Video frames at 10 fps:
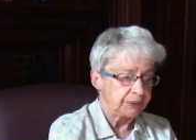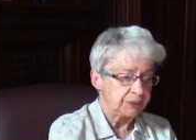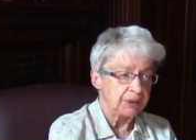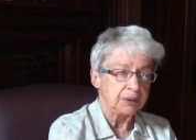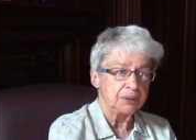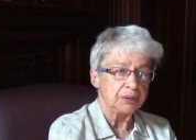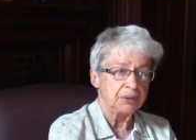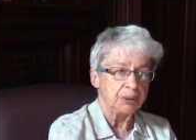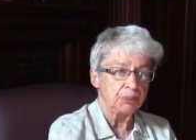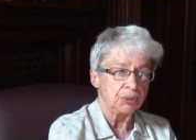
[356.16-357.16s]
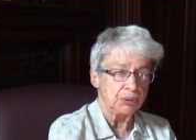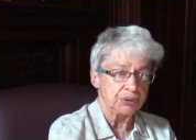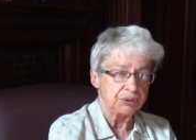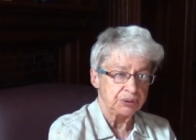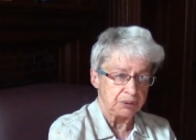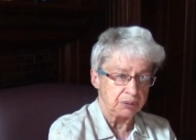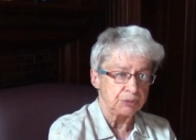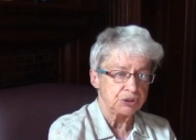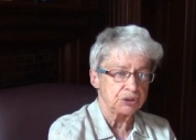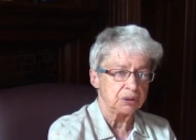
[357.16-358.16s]
Then they were going to
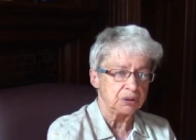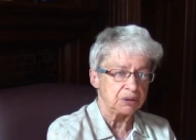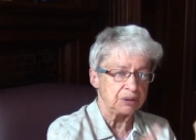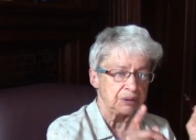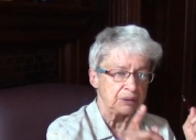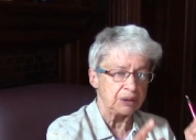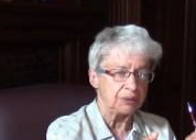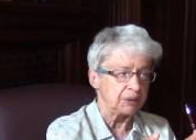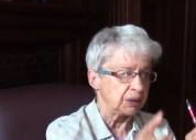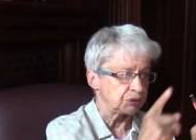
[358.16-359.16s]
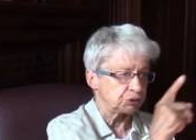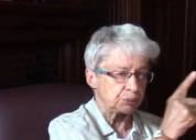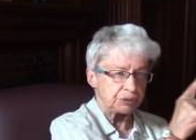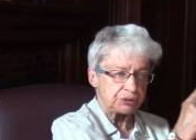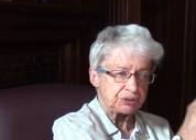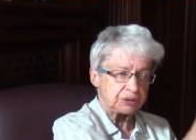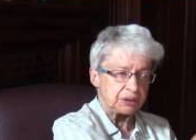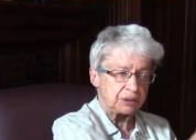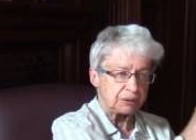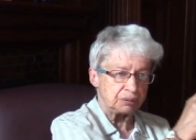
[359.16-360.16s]
decommission it, and then that's when
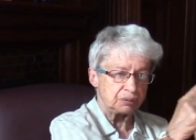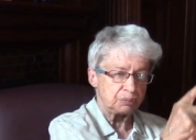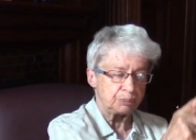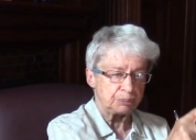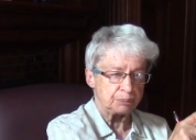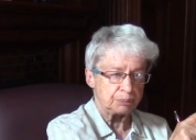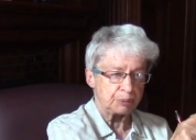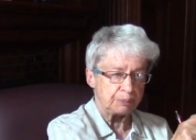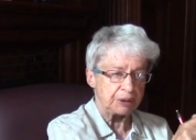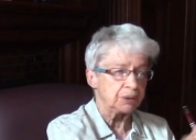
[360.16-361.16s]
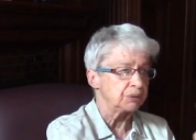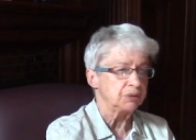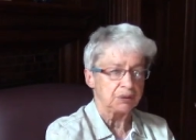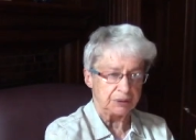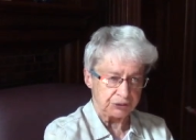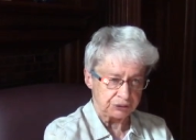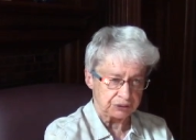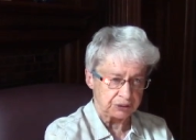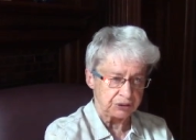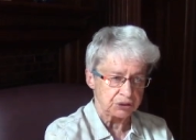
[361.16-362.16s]
Stan prepared the
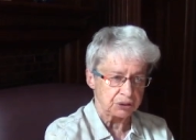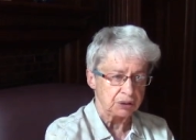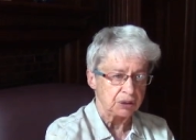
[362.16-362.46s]
legislation.